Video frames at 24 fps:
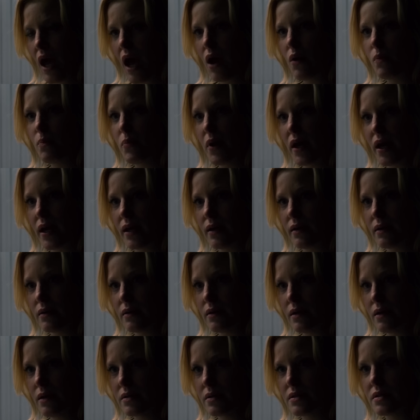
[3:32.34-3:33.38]
How big
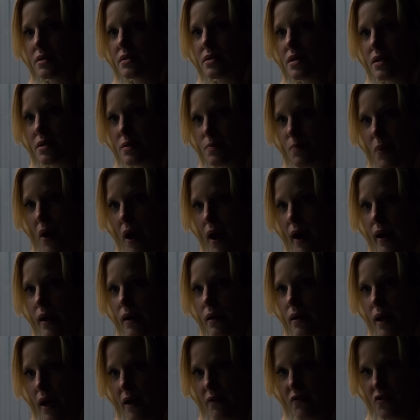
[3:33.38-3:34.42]
does this pile
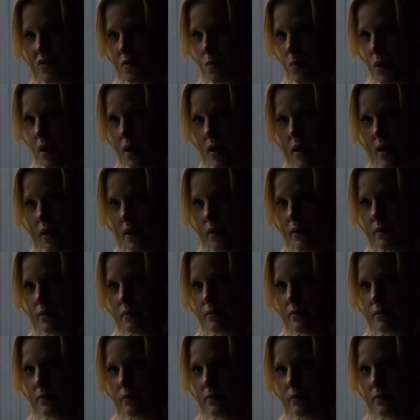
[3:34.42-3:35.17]
have to be?